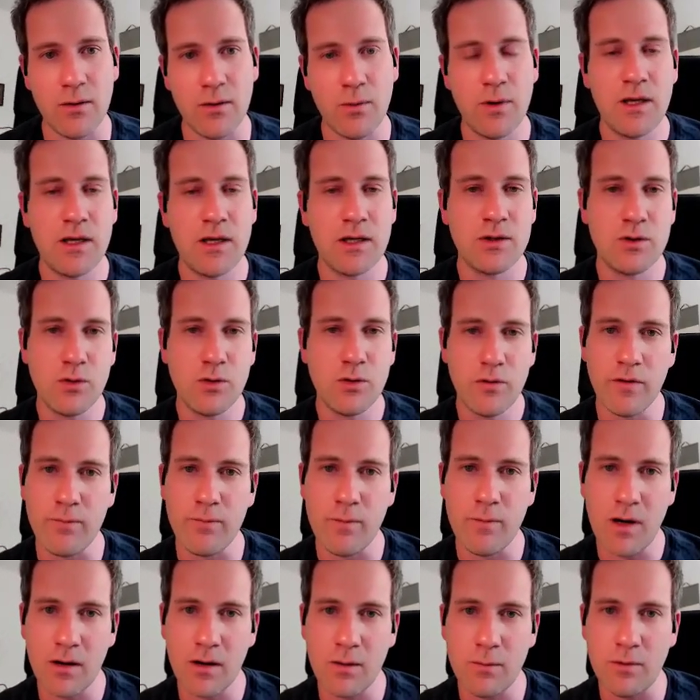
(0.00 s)
we can do
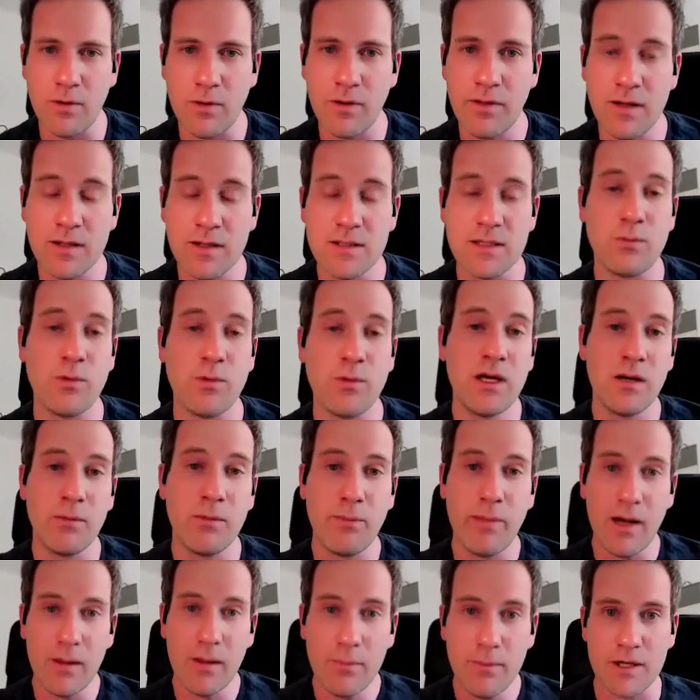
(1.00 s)
remarkable things, and we can
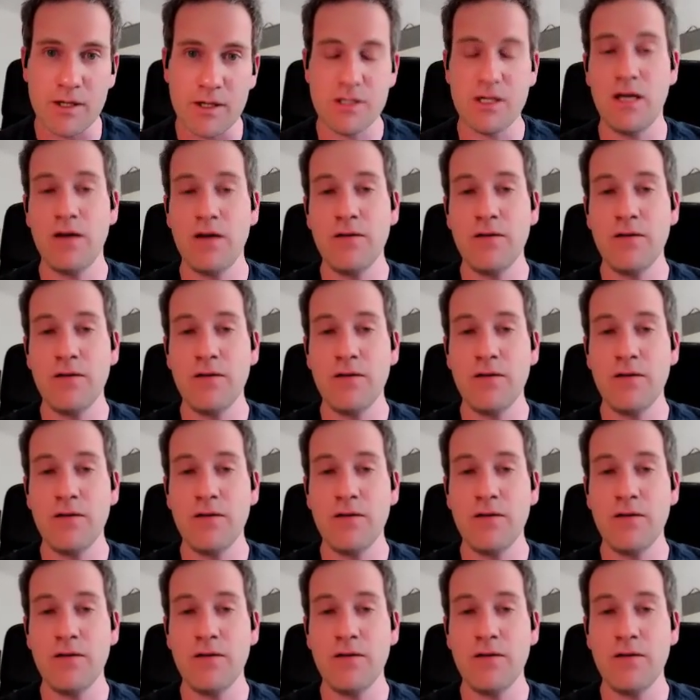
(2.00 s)
publish